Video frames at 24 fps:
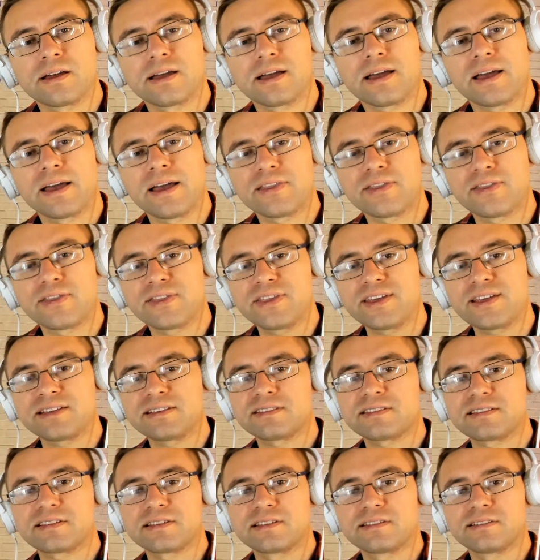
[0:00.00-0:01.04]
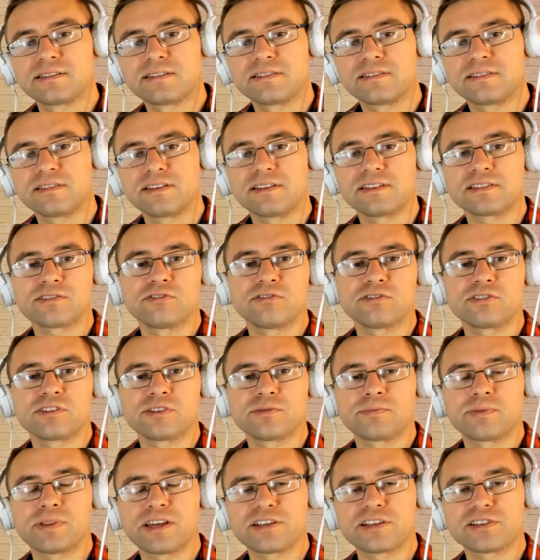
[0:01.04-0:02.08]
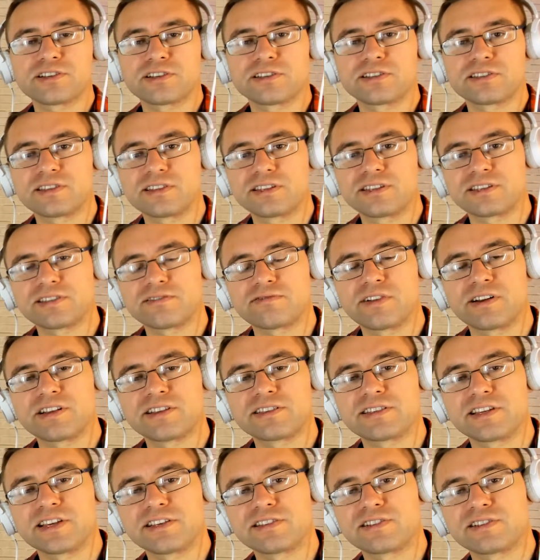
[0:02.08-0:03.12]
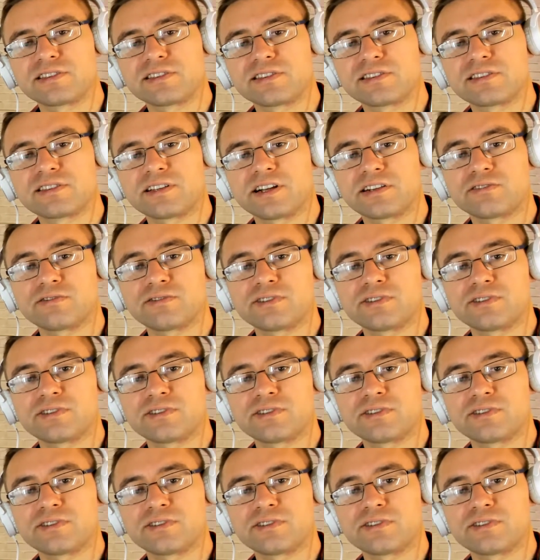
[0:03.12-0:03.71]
And this these contemplations, these realizations start to